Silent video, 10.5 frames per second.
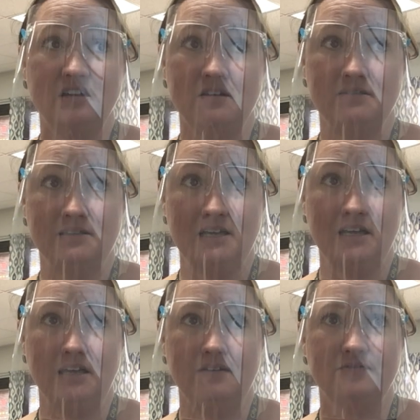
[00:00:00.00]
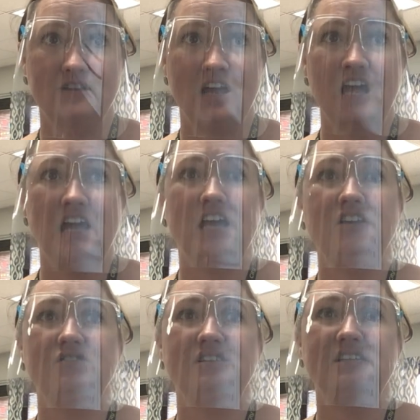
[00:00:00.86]
and go seek. He
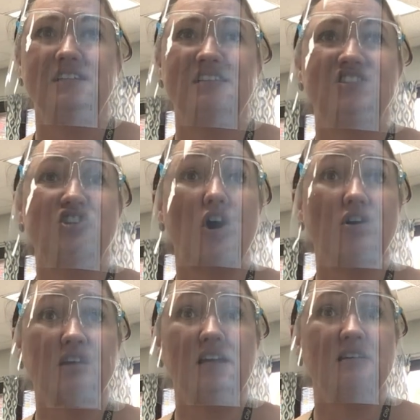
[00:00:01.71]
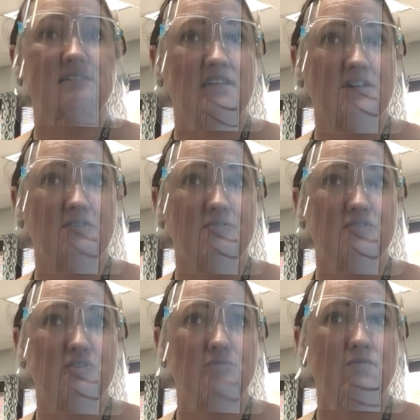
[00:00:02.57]
uses his stalking
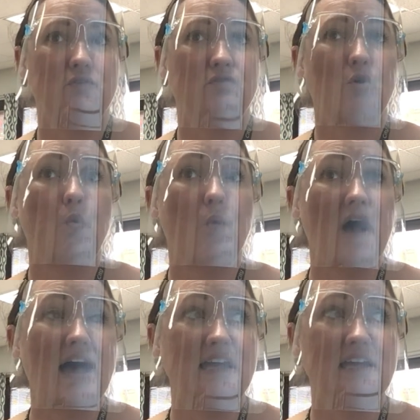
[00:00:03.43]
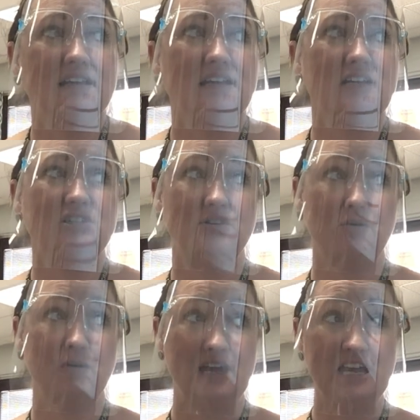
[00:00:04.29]
skills to move quietly
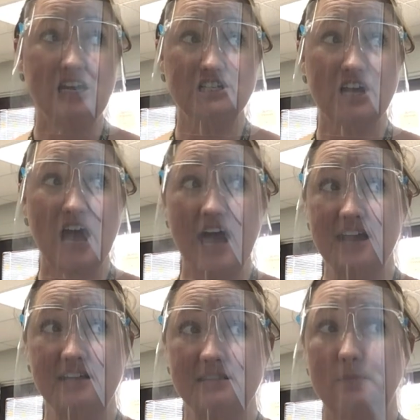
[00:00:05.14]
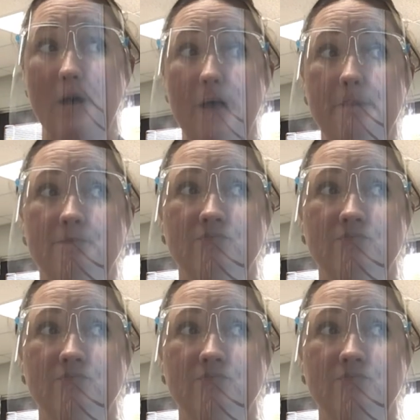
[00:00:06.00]
to each hiding spot.